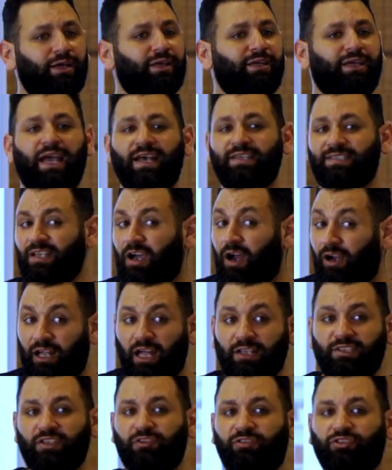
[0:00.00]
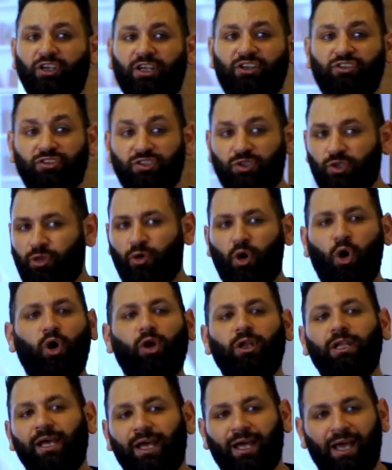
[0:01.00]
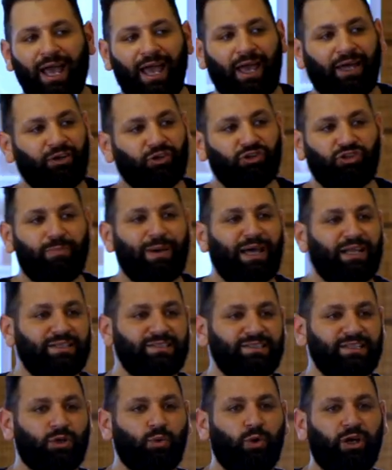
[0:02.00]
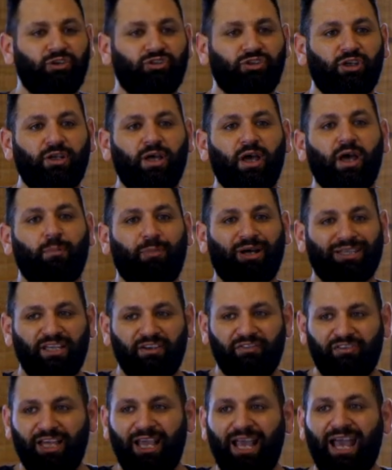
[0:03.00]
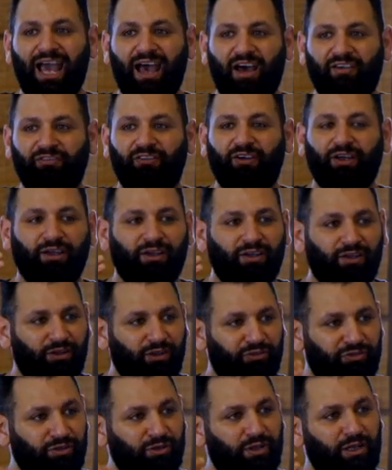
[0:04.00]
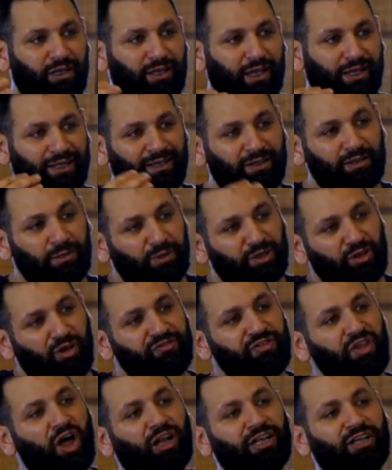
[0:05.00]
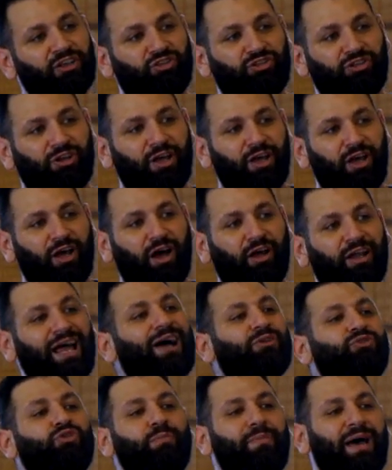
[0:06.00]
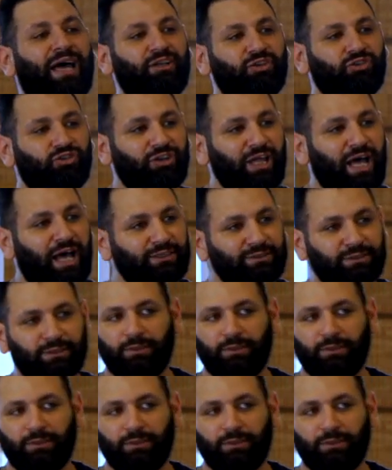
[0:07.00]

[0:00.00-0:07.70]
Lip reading: Yes, there are lots of changes to the whole energy balance equation, but if they have like a little bit of knowledge on how to manage that,